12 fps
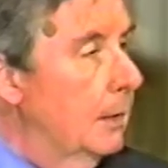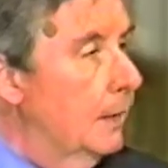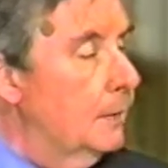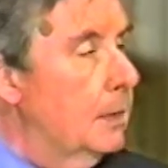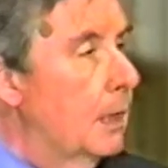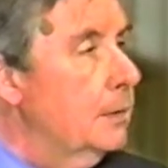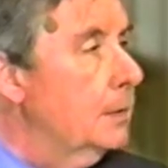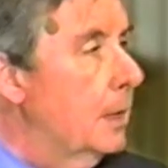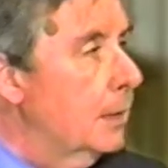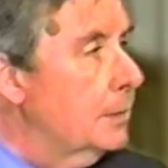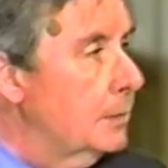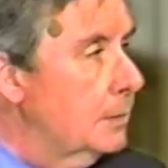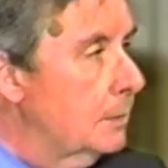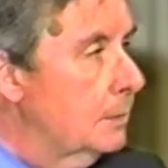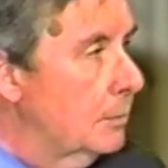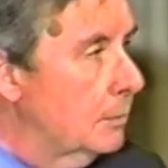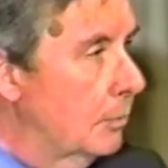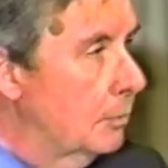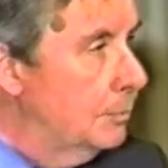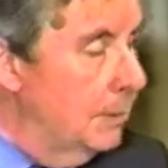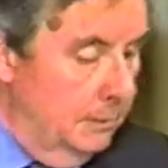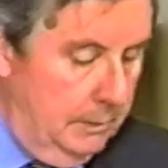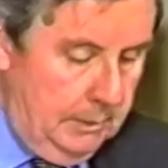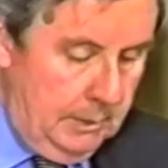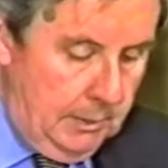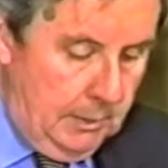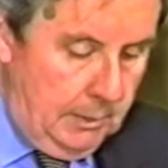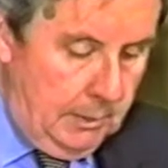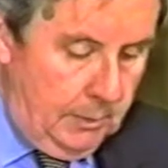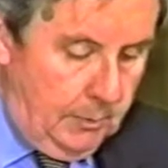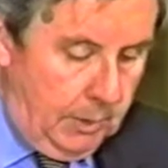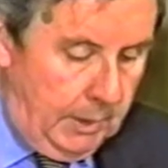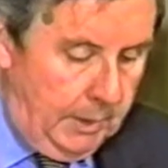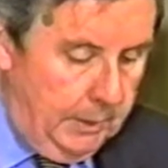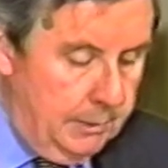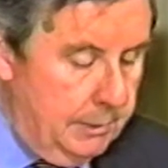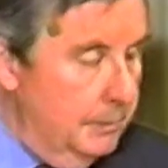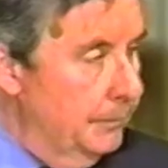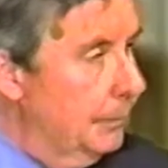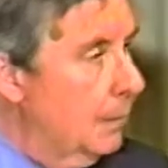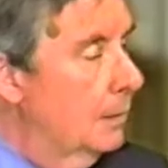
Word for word: and Contacts Group plans